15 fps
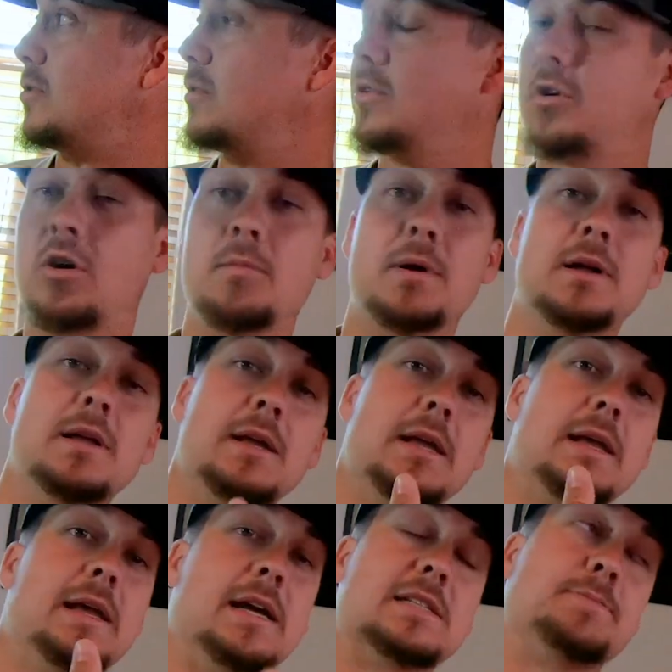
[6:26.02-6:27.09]
Oklahoma.
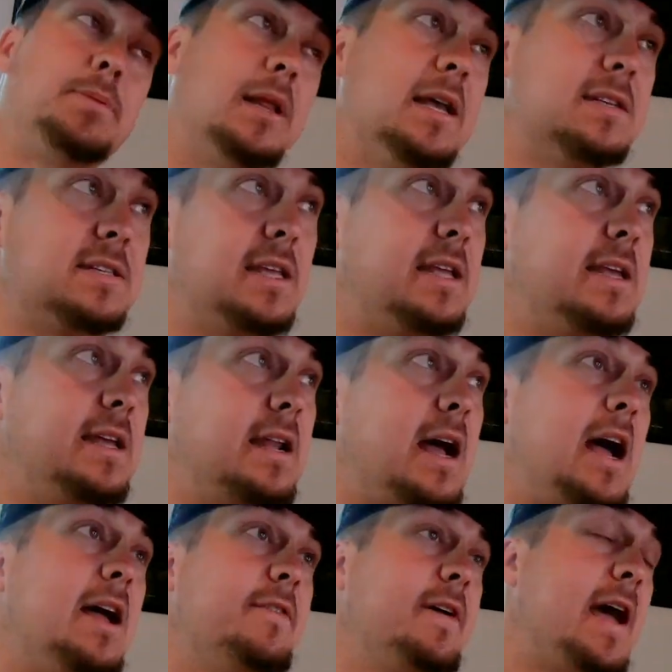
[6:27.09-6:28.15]
It's a place that
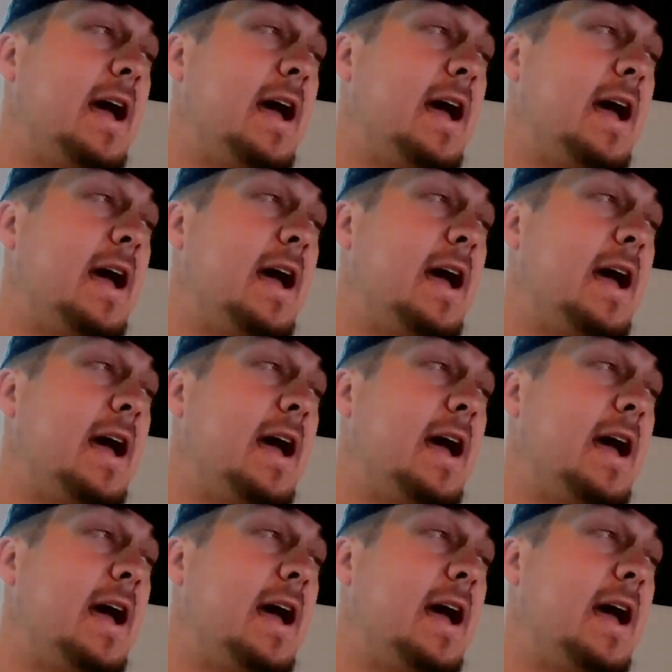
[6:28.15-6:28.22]
I've